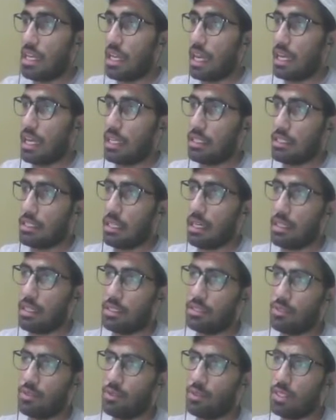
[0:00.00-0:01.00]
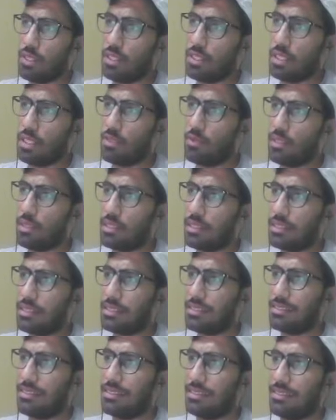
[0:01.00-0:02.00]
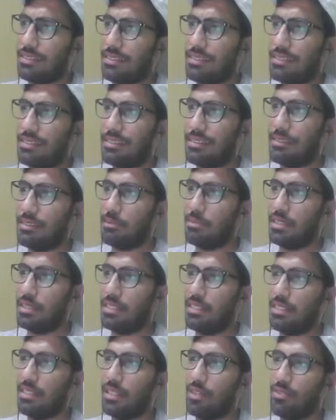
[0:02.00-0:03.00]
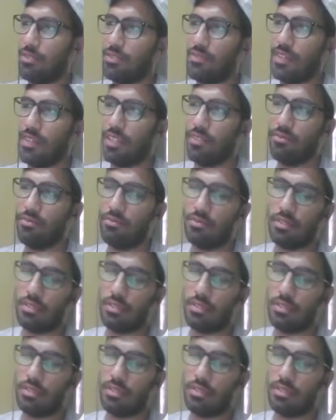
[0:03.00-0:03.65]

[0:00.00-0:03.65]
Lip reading: and yeah, so one thing was that median house value,